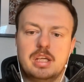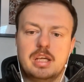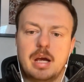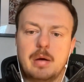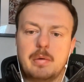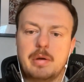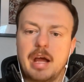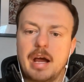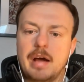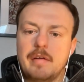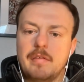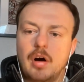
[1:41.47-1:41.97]
I would
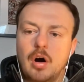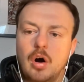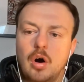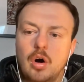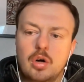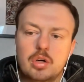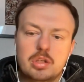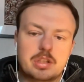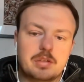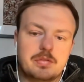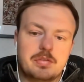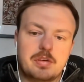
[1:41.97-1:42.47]
have
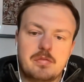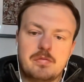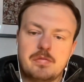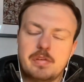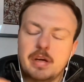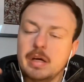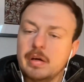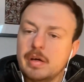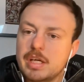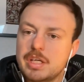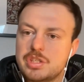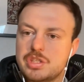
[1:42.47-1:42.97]
all different
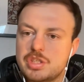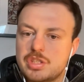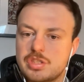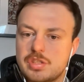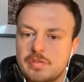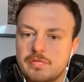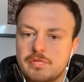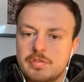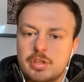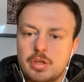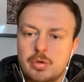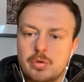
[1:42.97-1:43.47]
variations
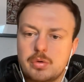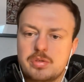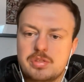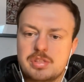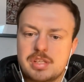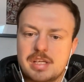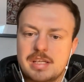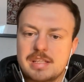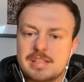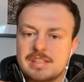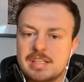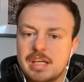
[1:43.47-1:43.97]
of those
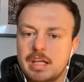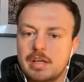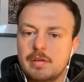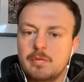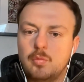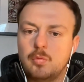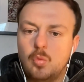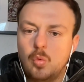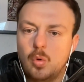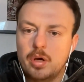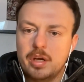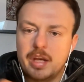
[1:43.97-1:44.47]
inside of
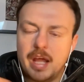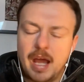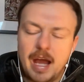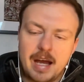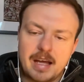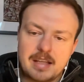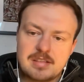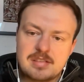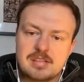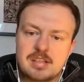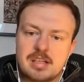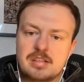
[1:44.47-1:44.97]
one ad
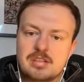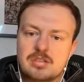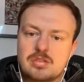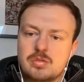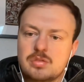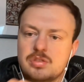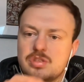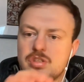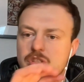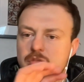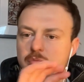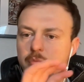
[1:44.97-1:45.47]
set. So it's
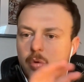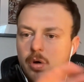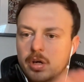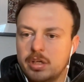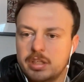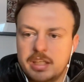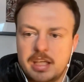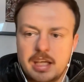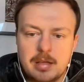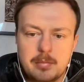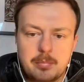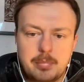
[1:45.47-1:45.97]
just one
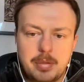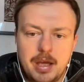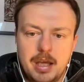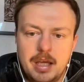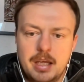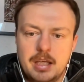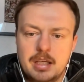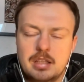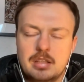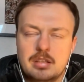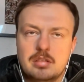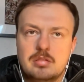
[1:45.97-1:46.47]

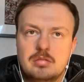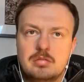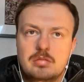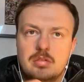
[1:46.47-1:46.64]
campaign